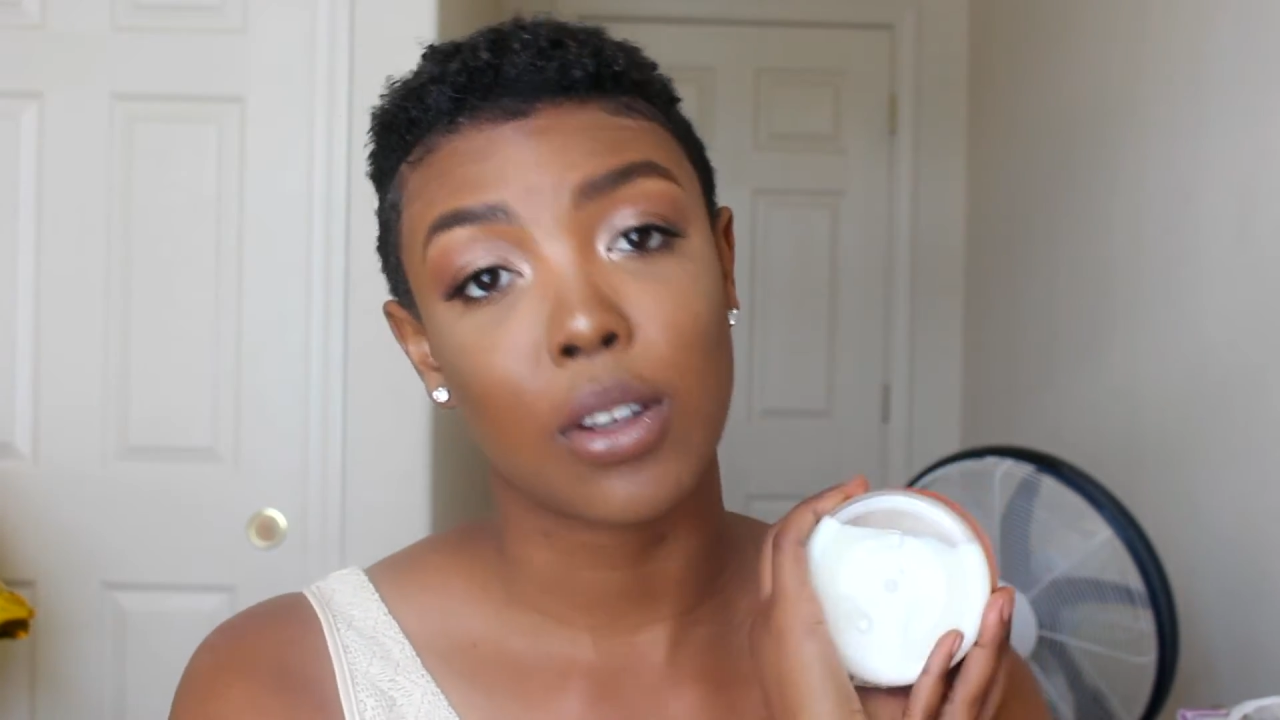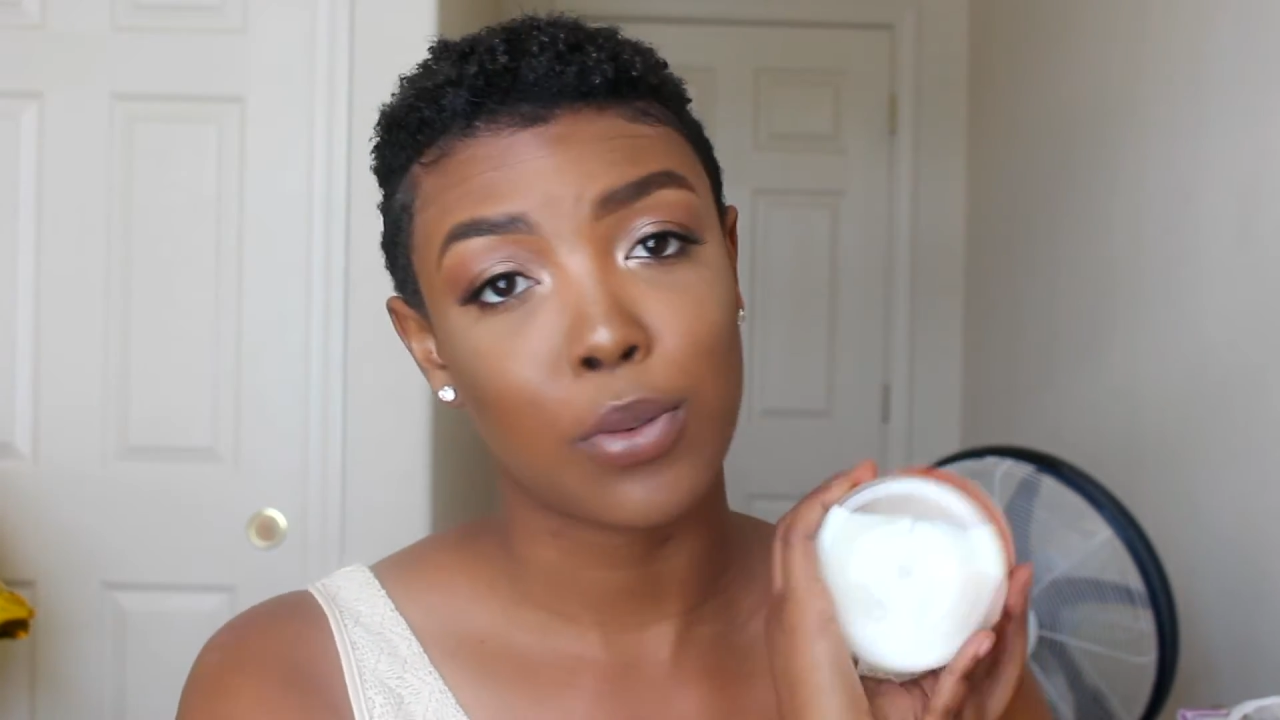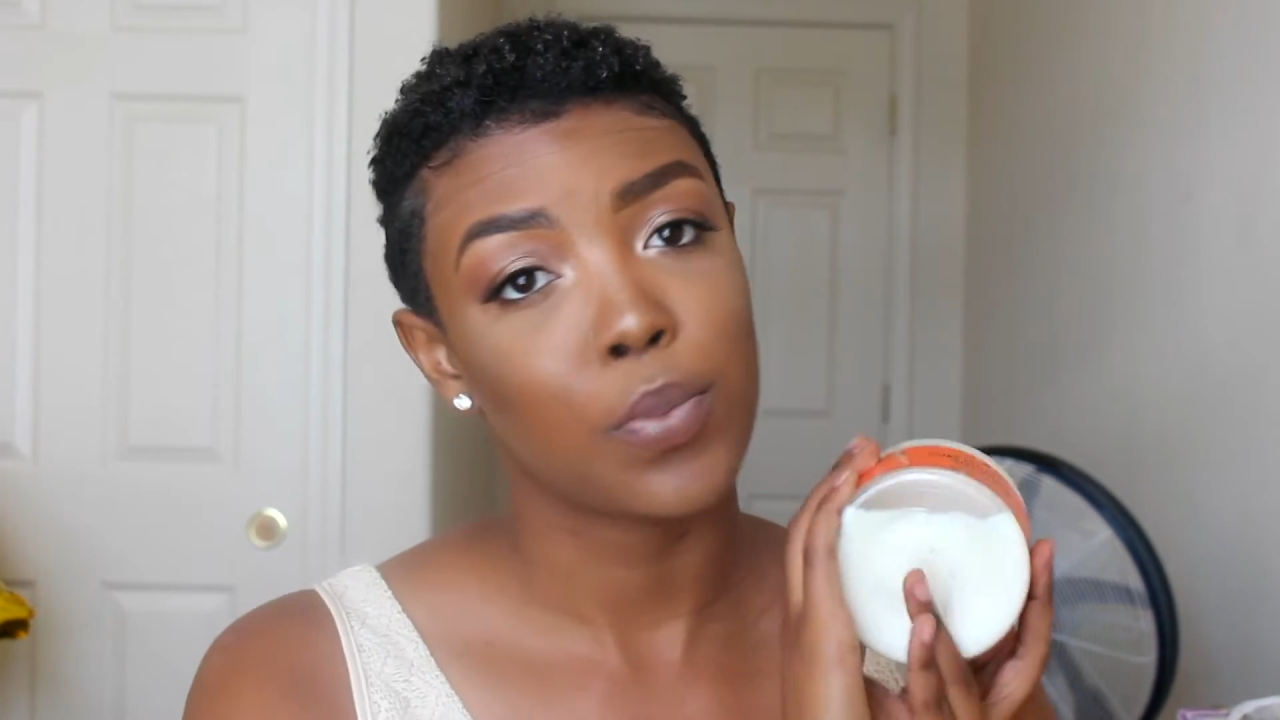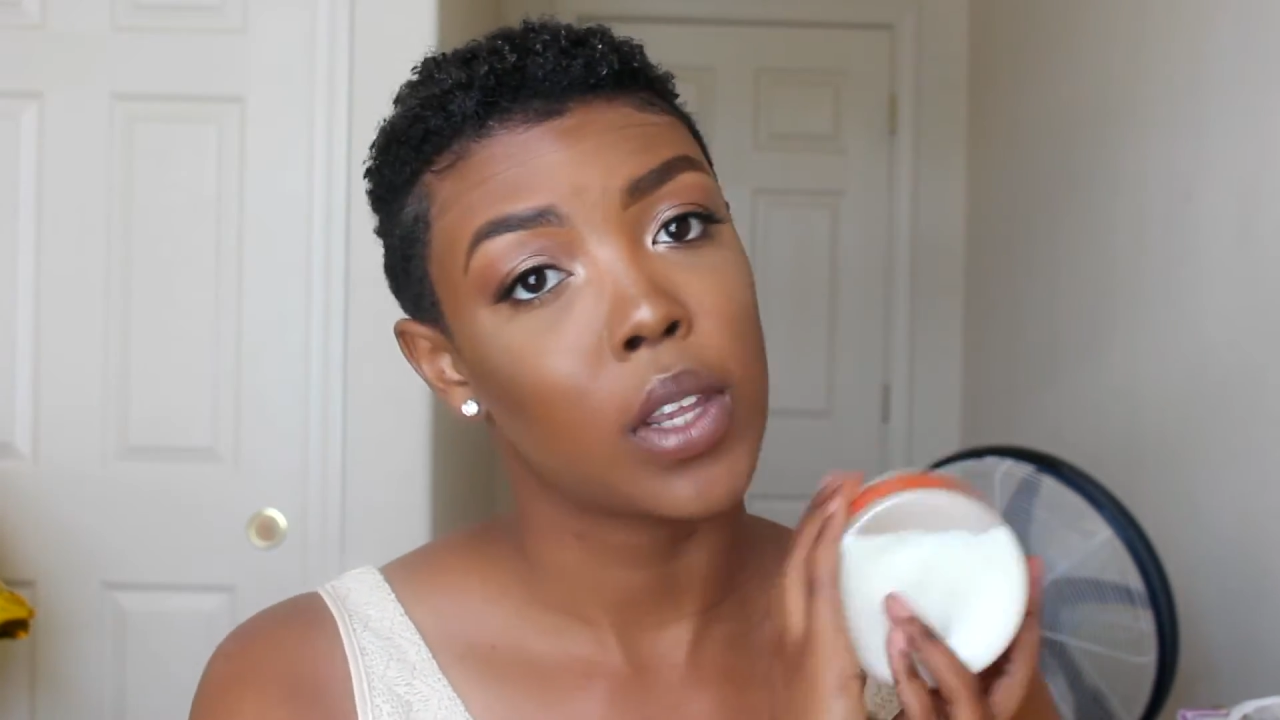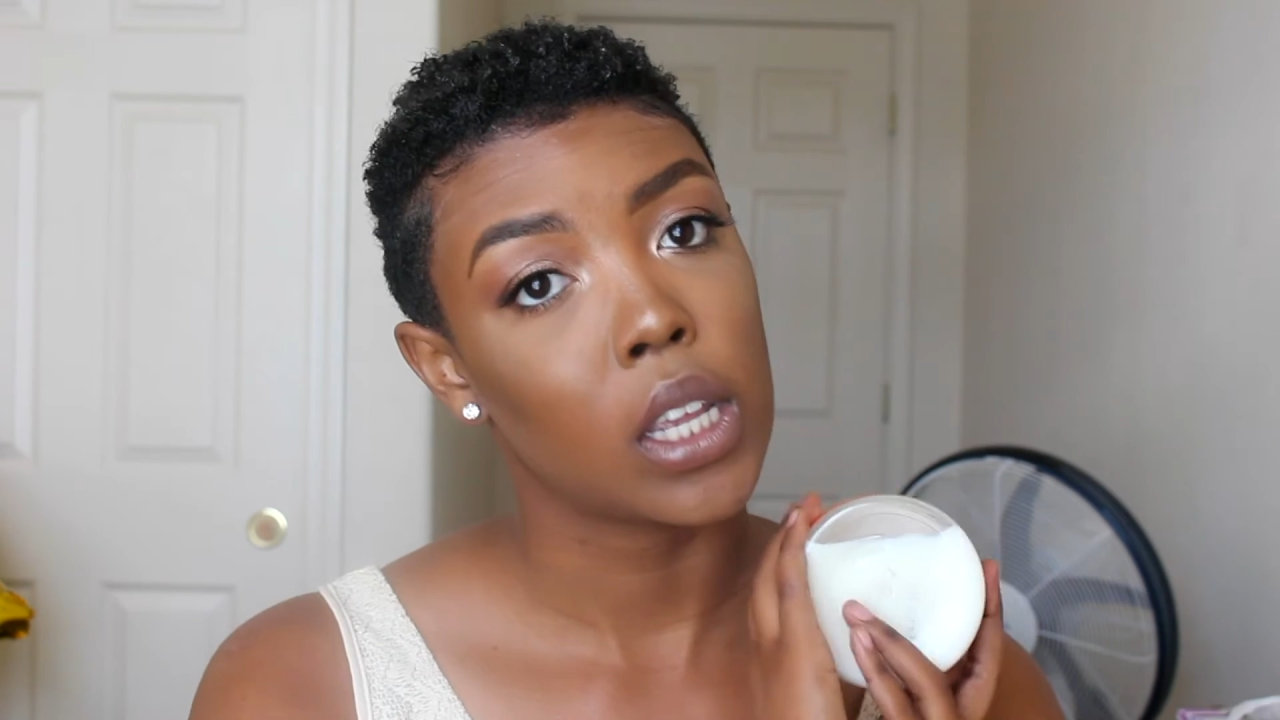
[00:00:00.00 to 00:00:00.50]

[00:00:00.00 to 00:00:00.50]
So,